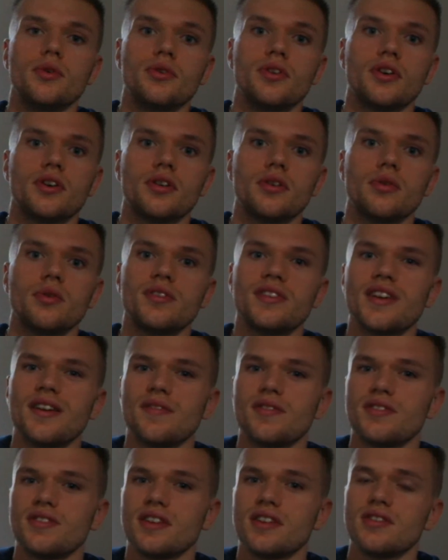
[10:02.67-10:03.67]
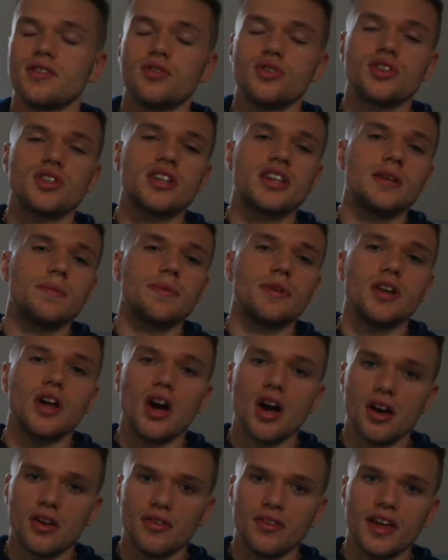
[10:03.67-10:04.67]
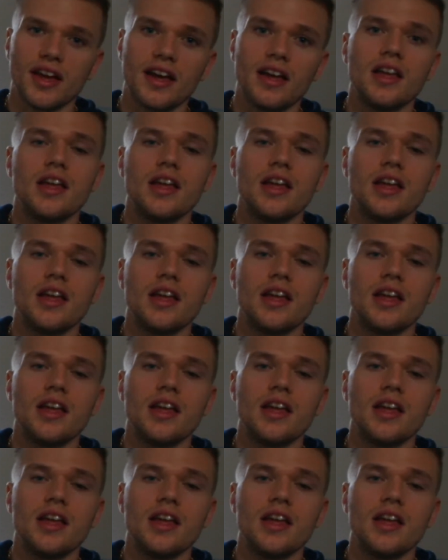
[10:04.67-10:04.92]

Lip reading: a caloric deficit, so just keep an eye on that.